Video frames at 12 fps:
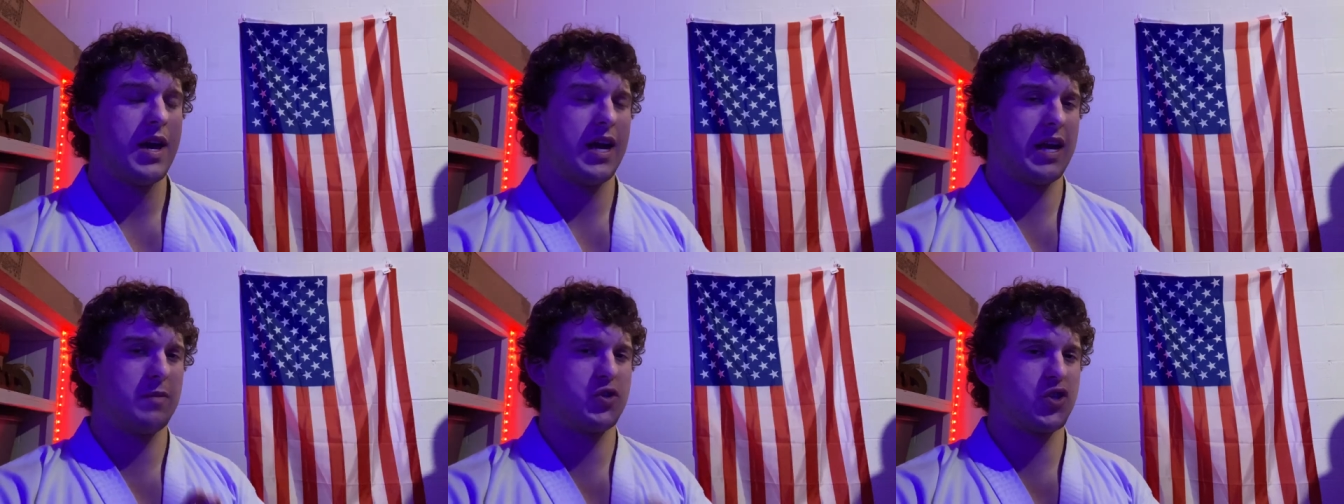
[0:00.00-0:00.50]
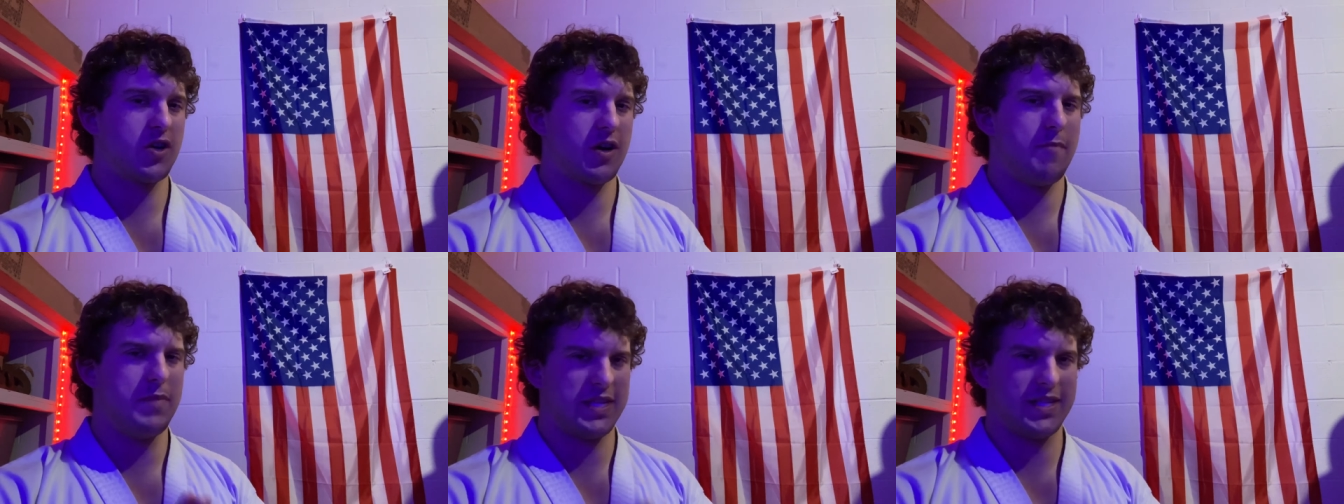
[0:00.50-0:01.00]
And I'm sure
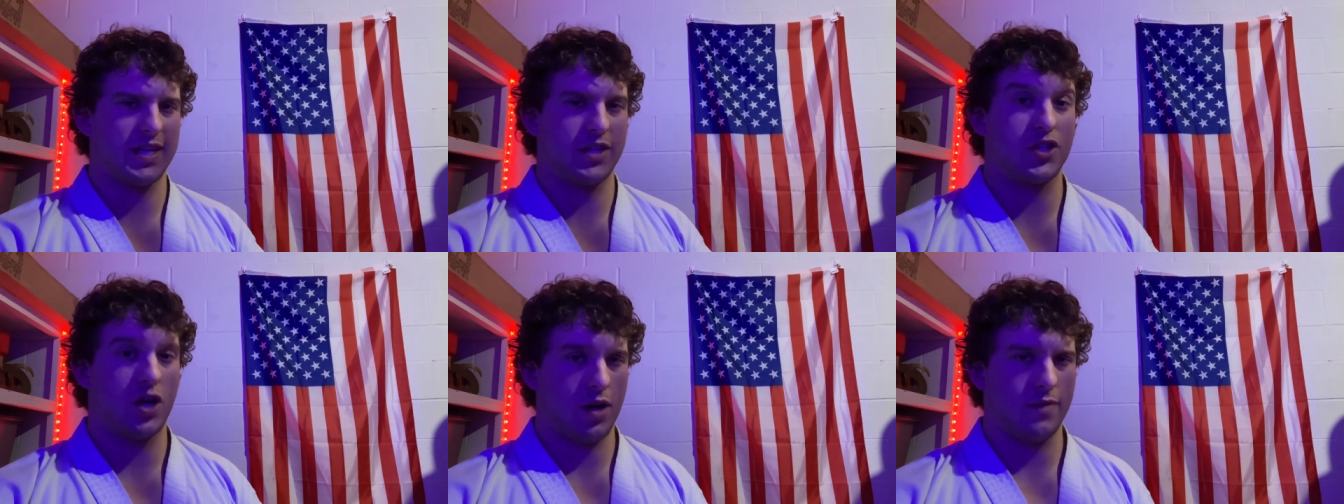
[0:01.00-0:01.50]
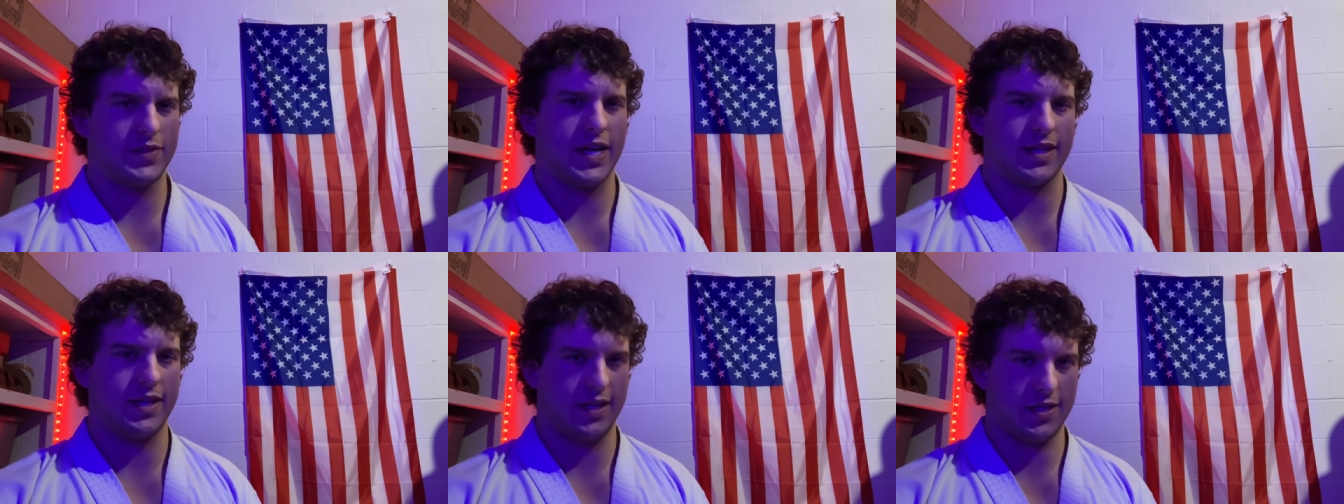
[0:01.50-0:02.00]
I'm missing a ton of
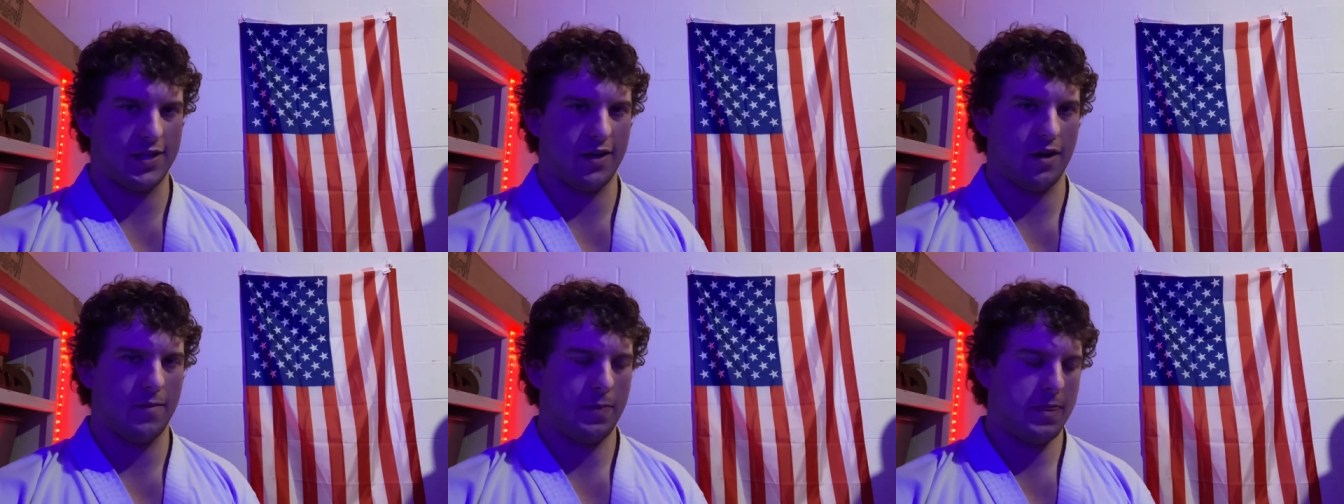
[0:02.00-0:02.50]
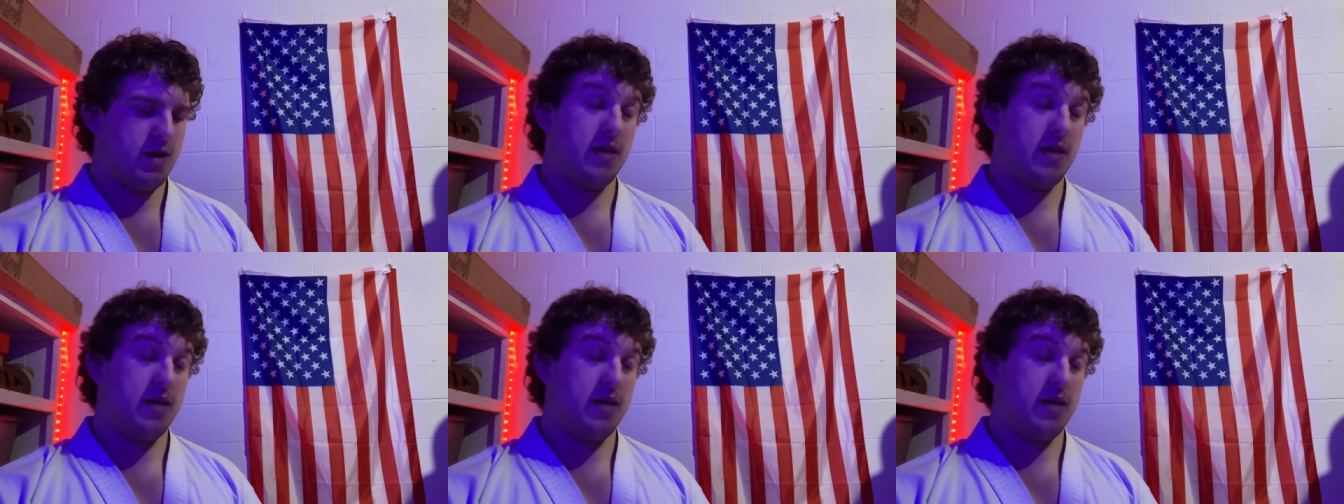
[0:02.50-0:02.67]
techniques here.